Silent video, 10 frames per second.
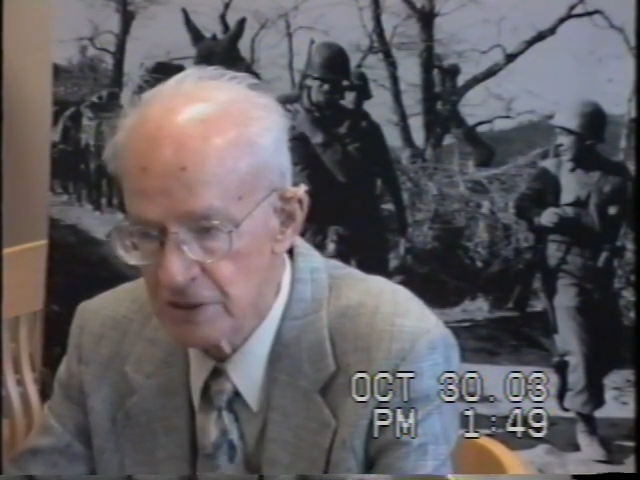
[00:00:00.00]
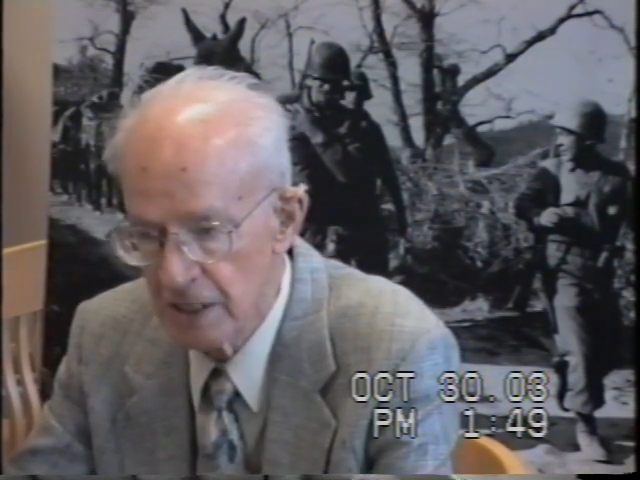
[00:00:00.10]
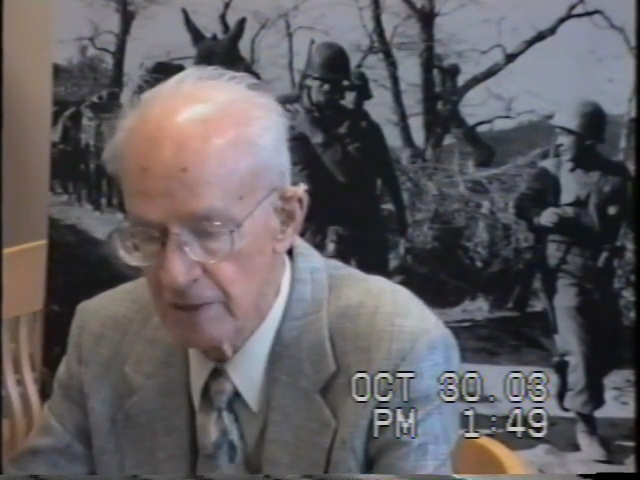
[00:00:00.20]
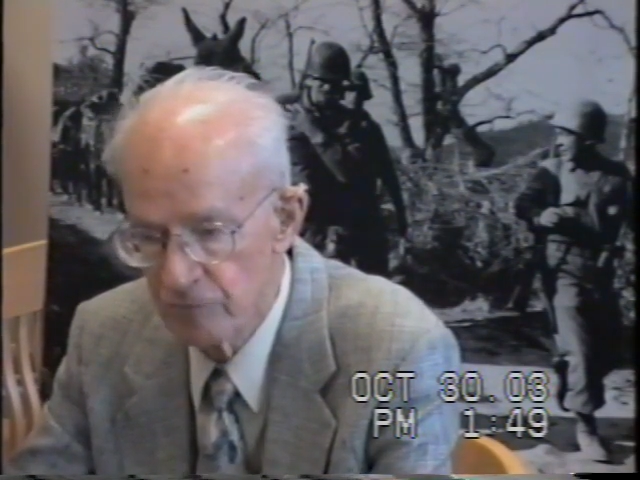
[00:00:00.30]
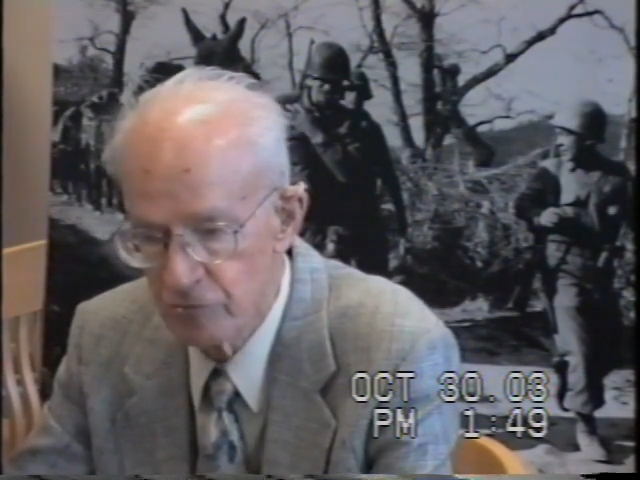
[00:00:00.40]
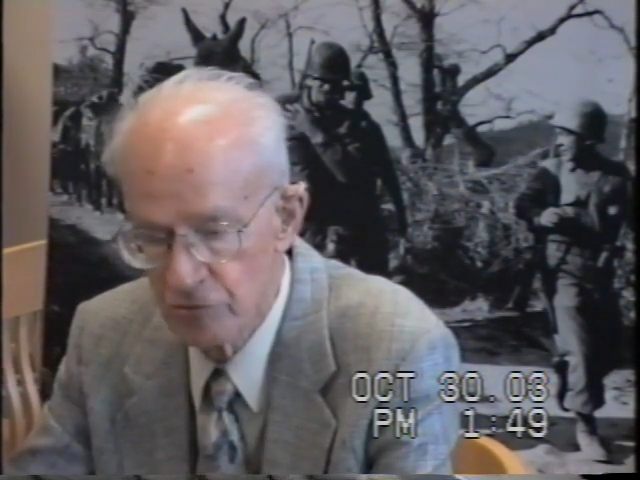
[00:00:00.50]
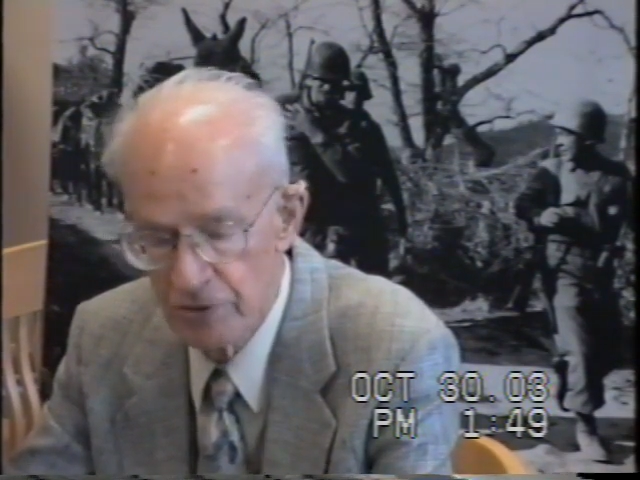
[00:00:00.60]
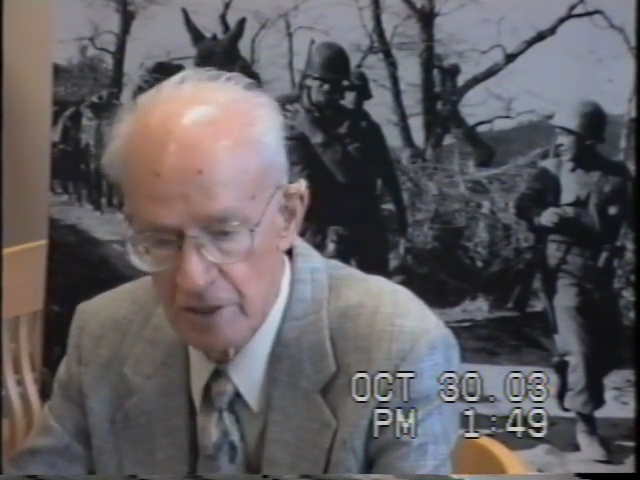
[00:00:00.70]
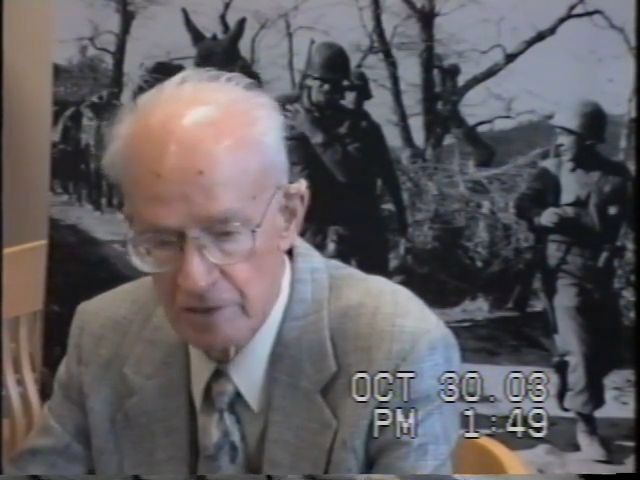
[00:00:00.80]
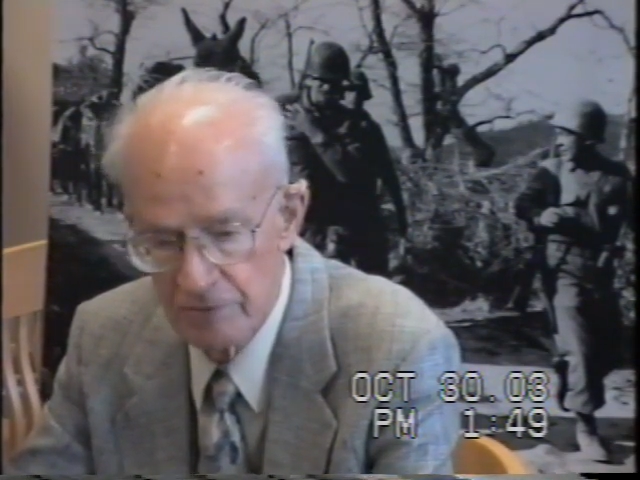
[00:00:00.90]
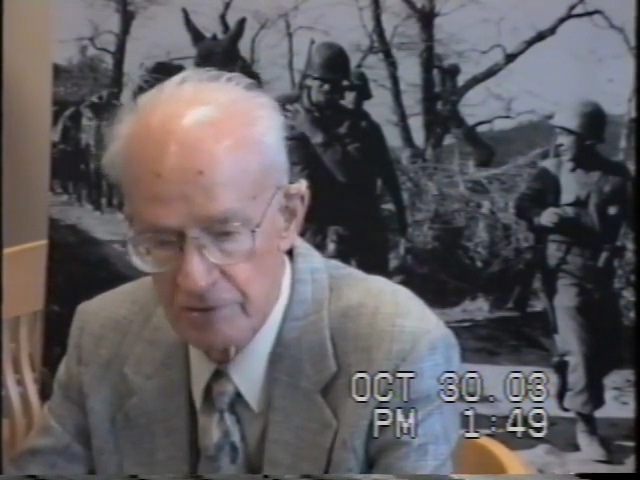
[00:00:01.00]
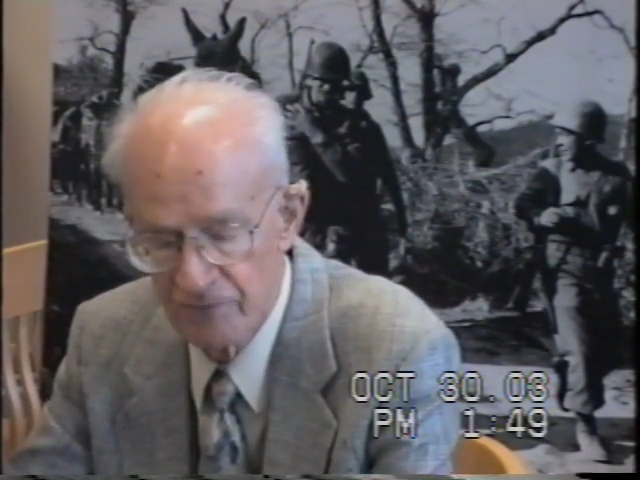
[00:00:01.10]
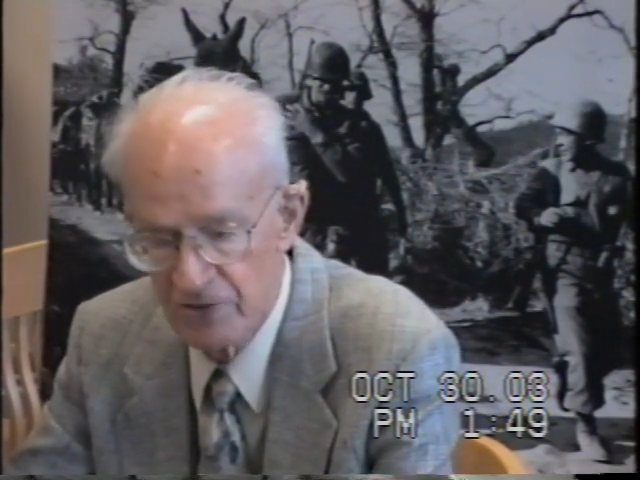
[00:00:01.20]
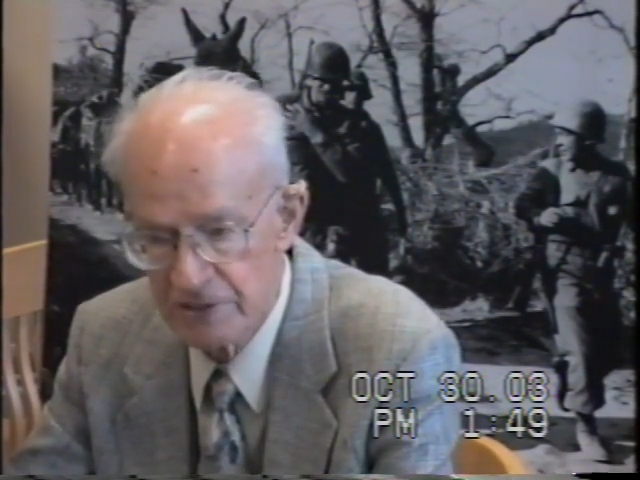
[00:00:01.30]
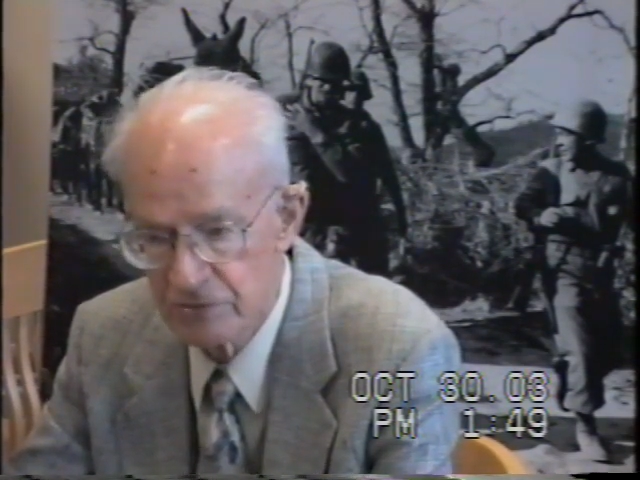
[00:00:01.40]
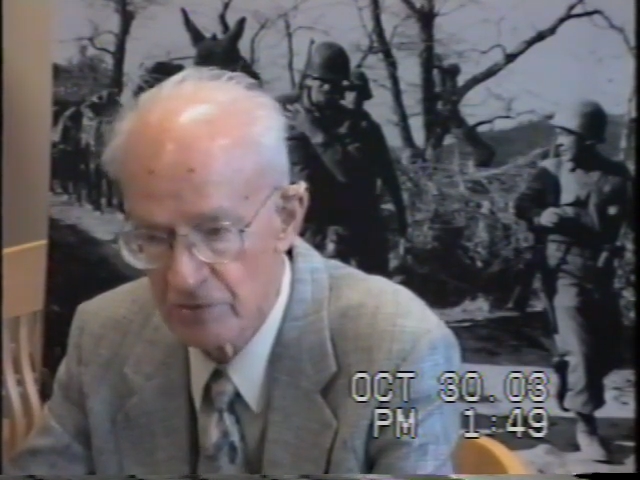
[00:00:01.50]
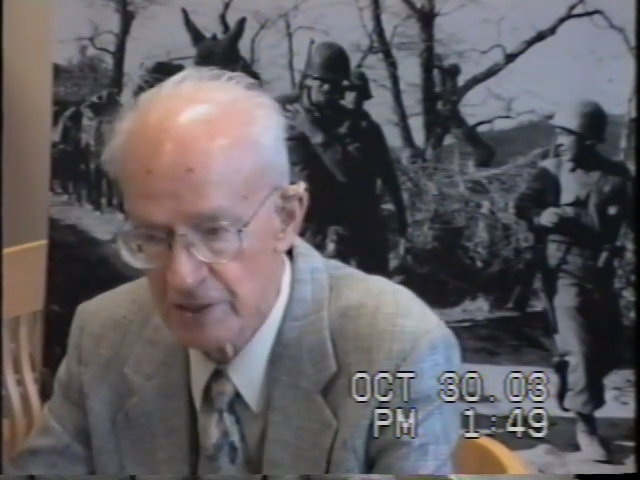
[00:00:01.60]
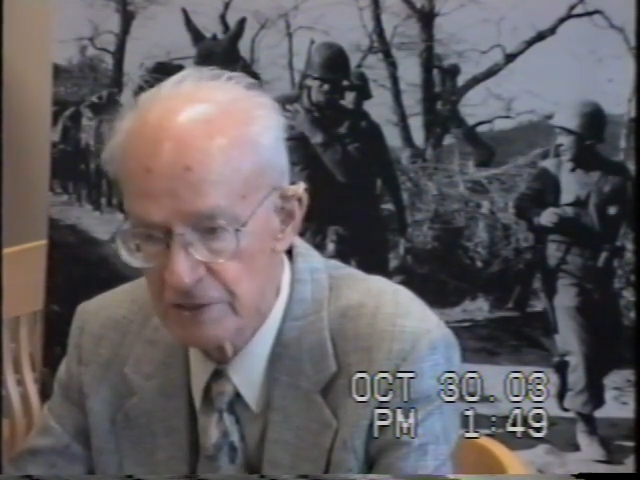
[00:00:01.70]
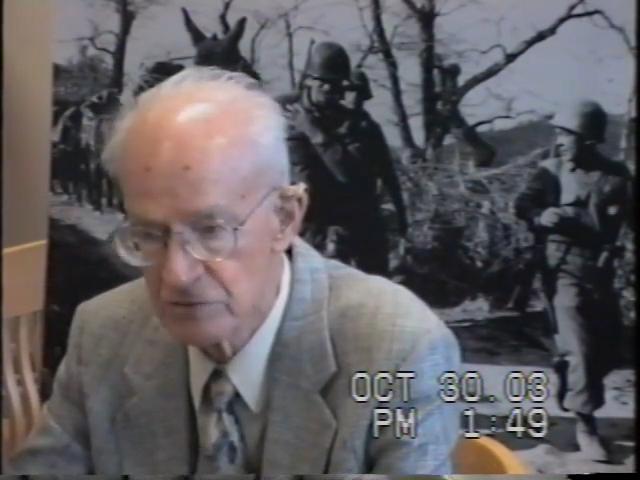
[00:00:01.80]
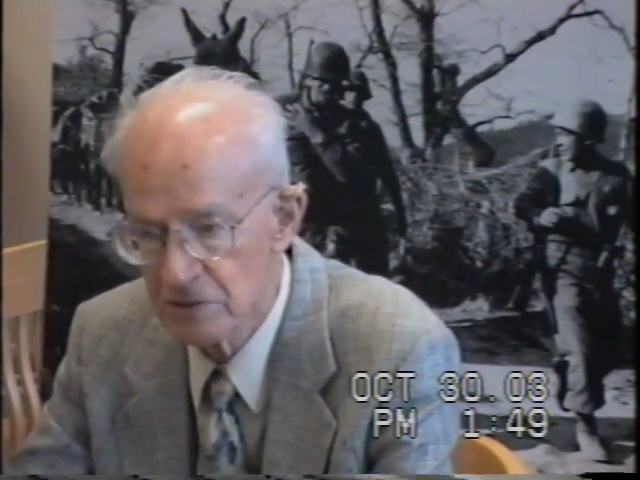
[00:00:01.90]
came through there, the freight
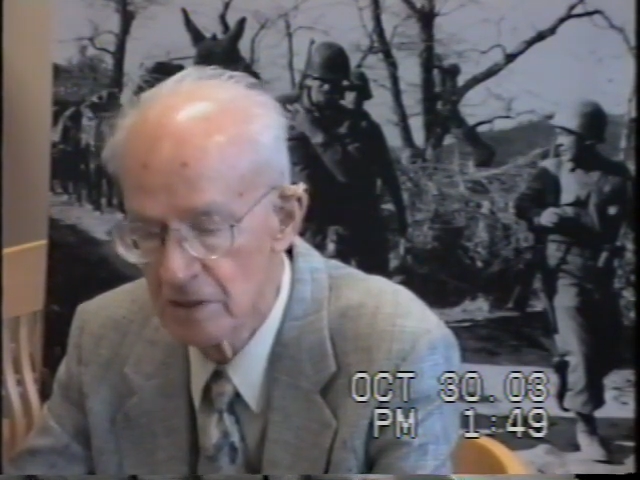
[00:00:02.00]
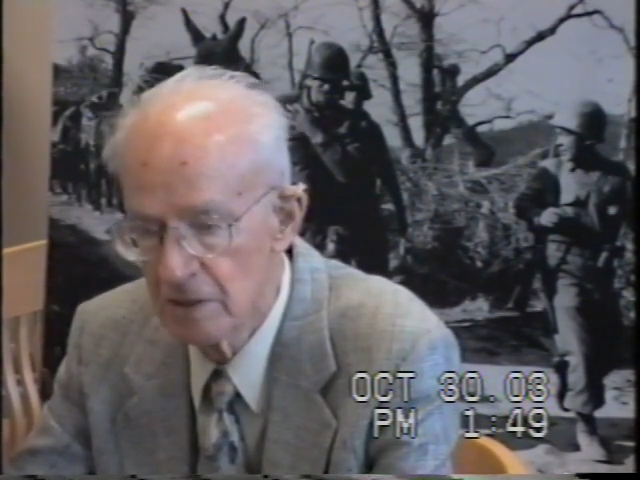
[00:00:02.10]
trains,